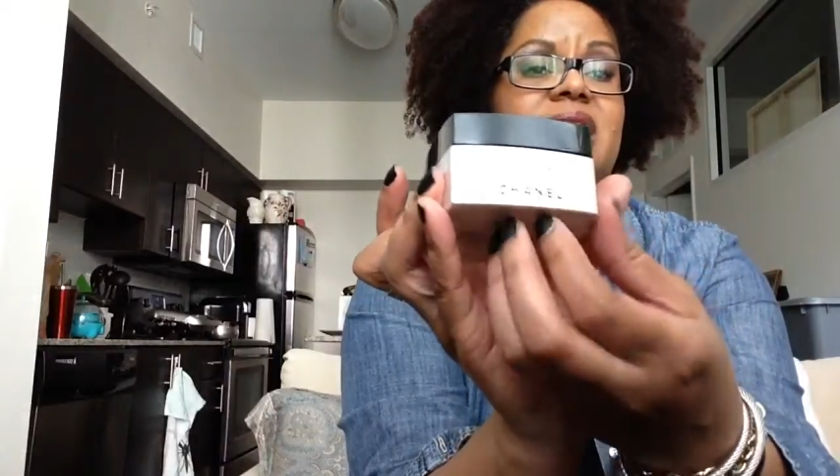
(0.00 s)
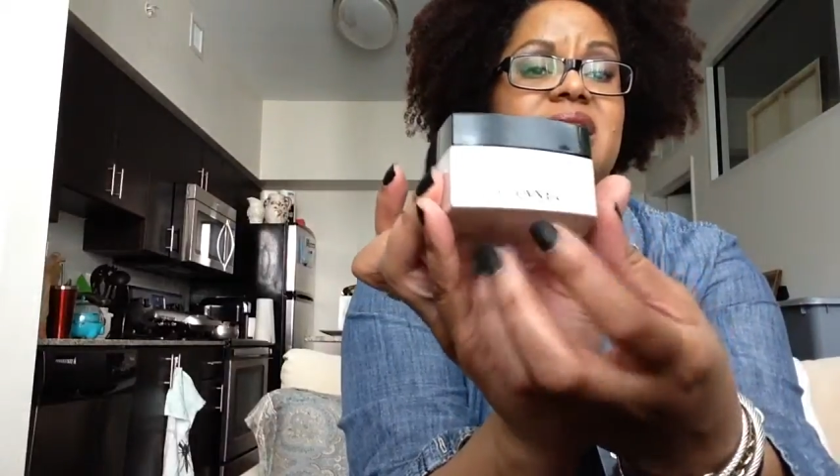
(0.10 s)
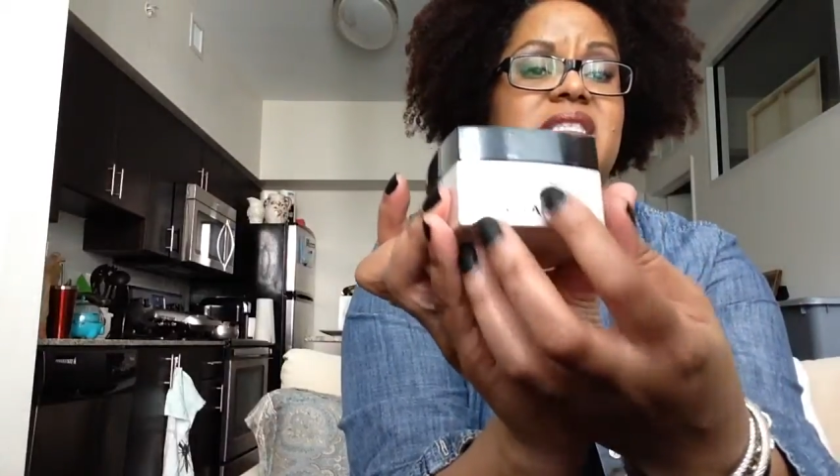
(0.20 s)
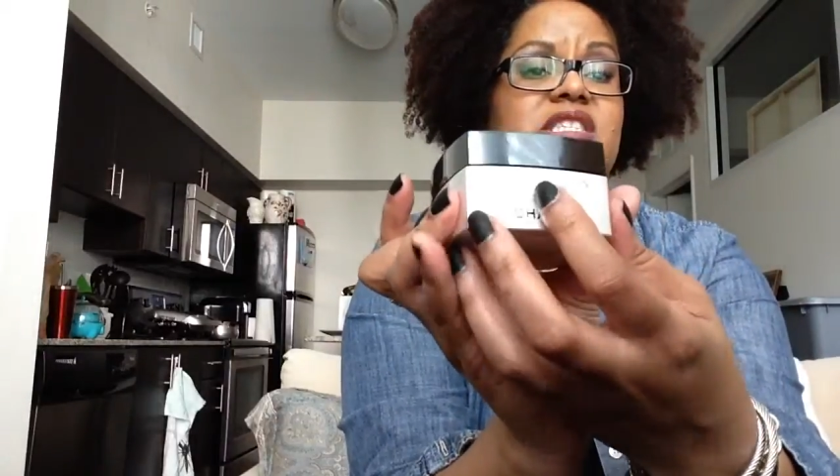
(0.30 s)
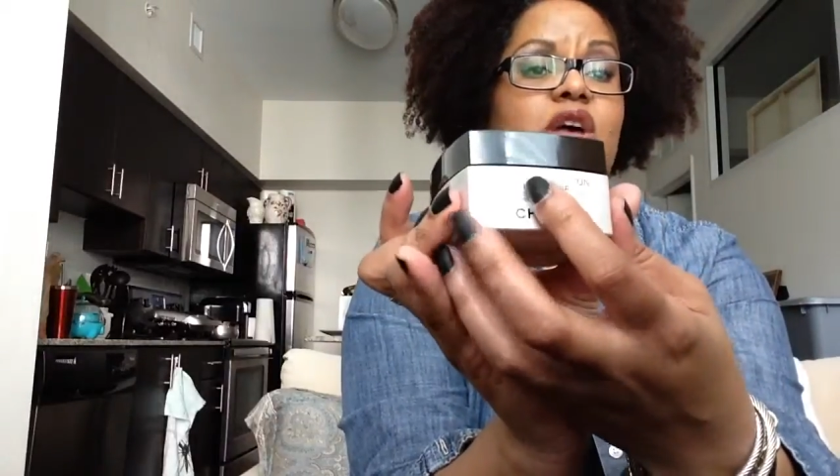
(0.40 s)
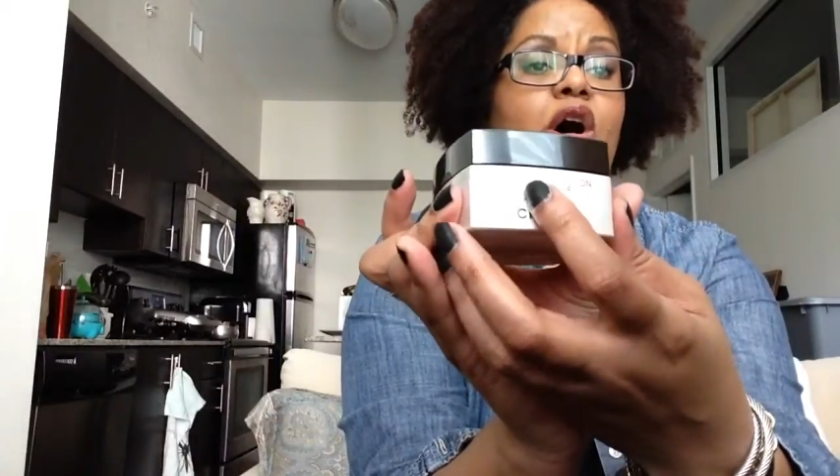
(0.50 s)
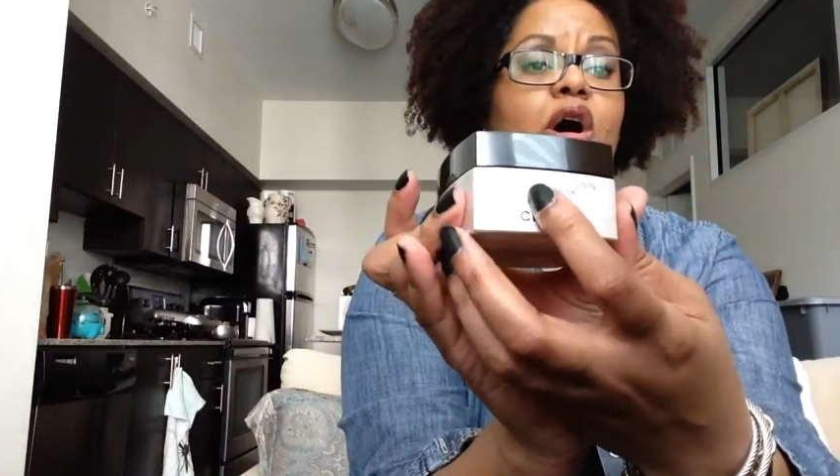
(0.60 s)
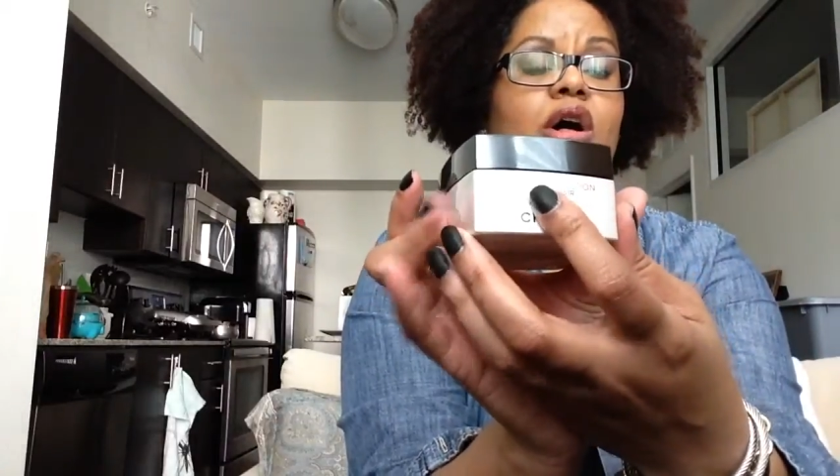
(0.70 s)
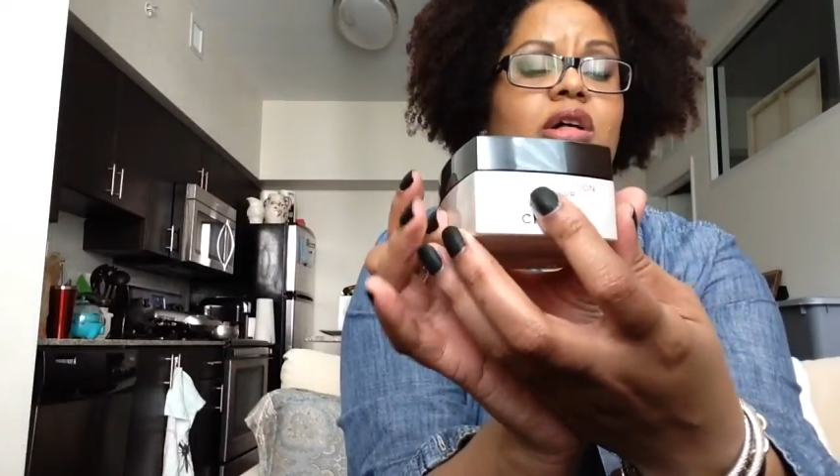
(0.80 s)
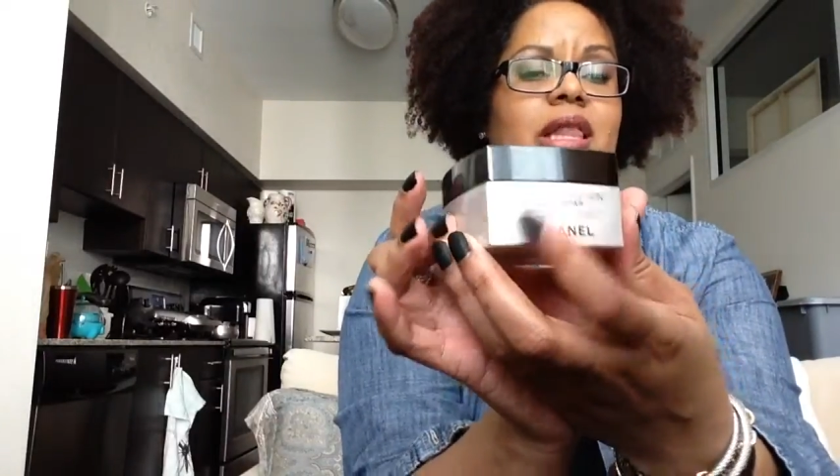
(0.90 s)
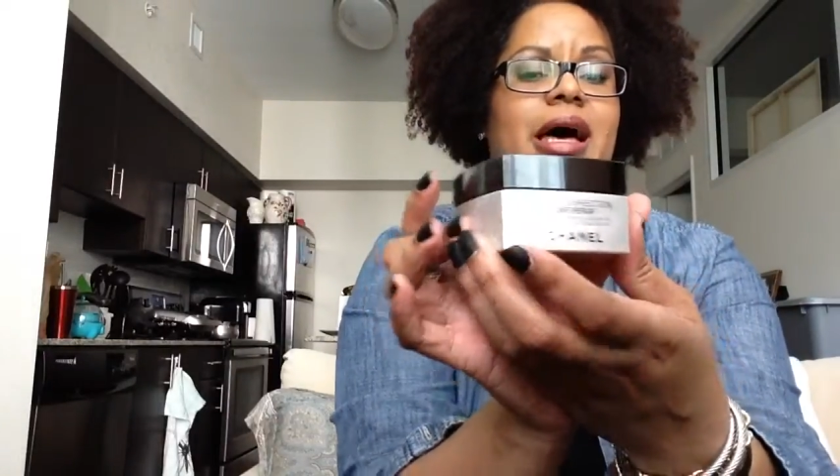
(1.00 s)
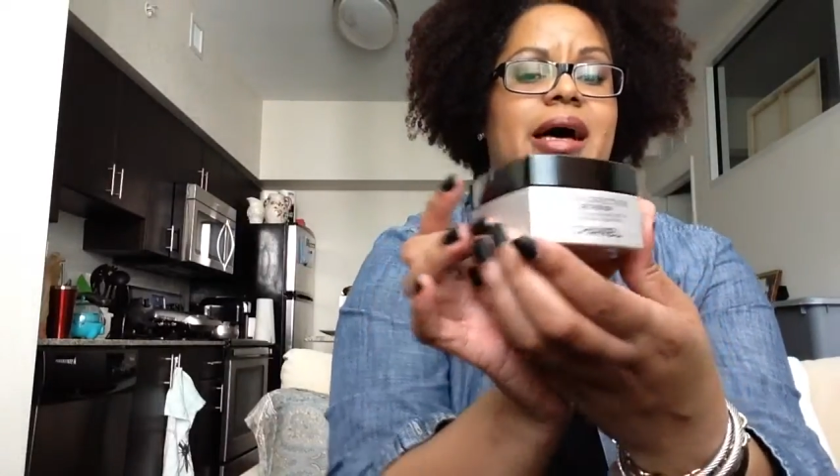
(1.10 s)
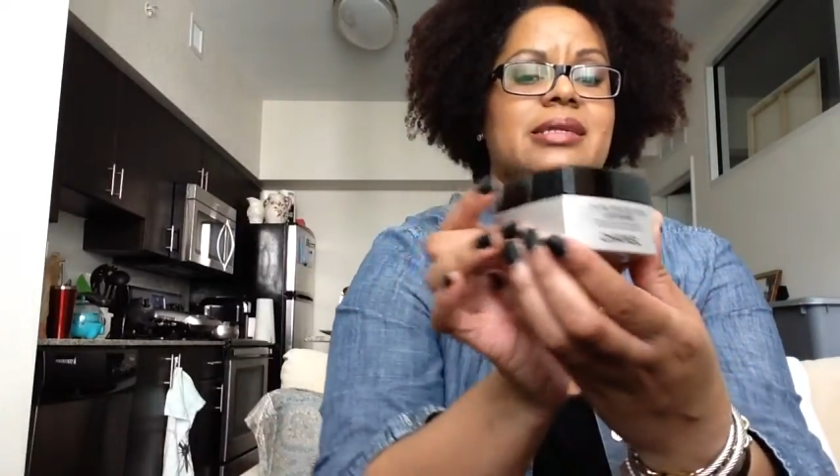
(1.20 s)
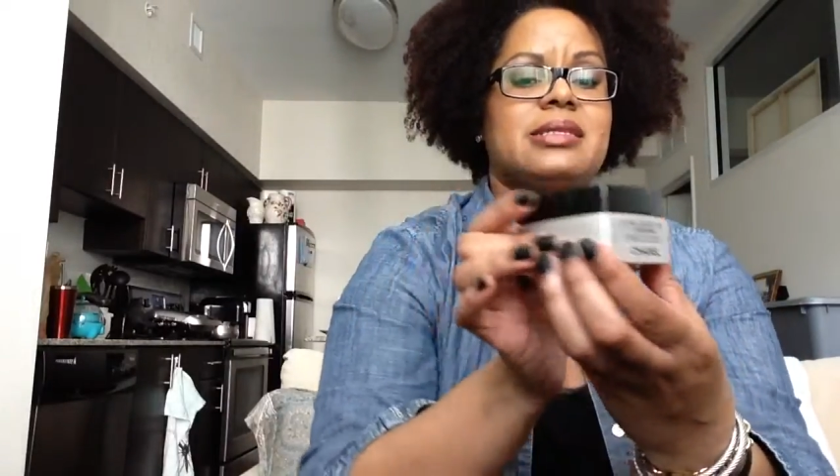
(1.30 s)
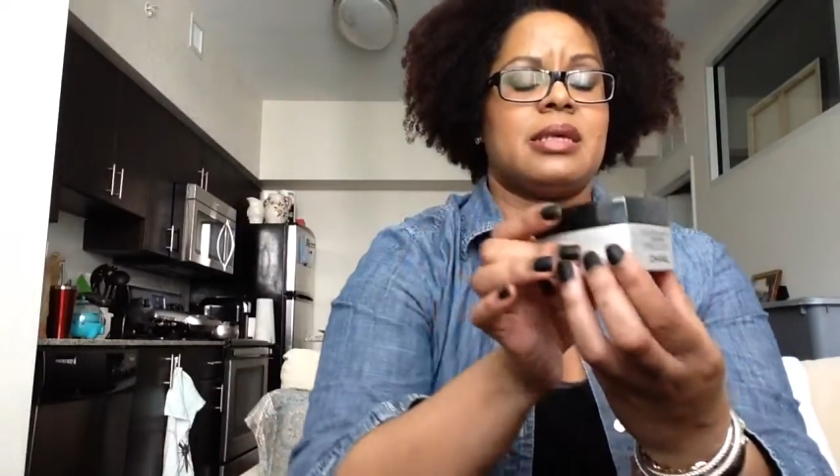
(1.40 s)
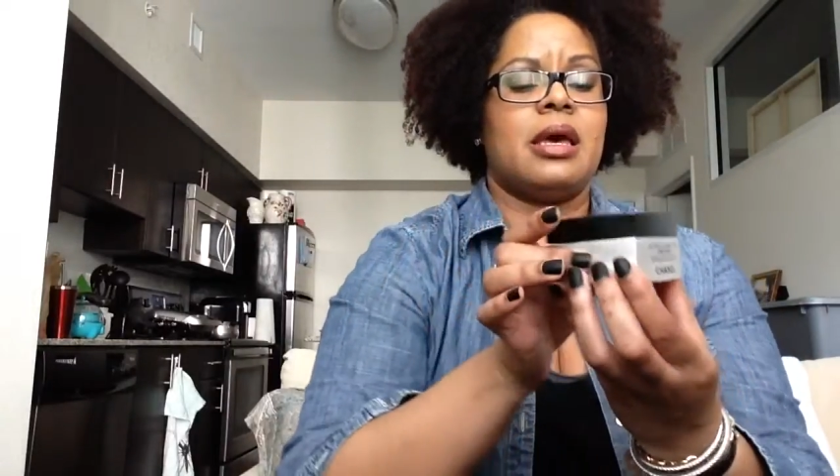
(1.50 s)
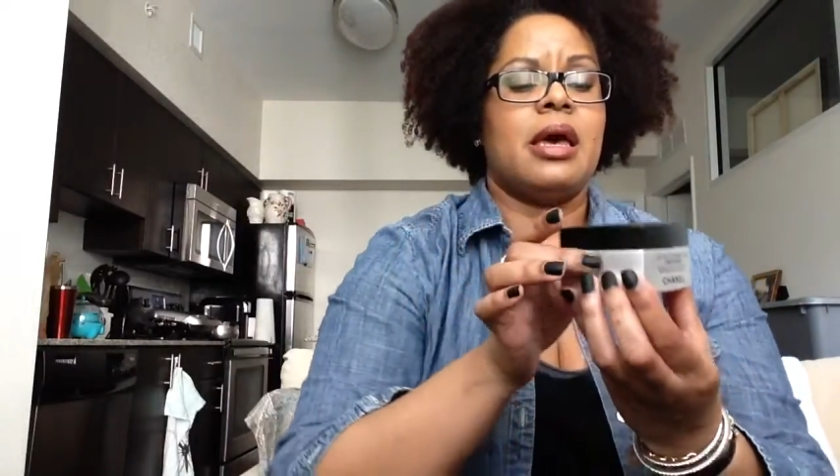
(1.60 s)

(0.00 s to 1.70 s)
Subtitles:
this is all glass.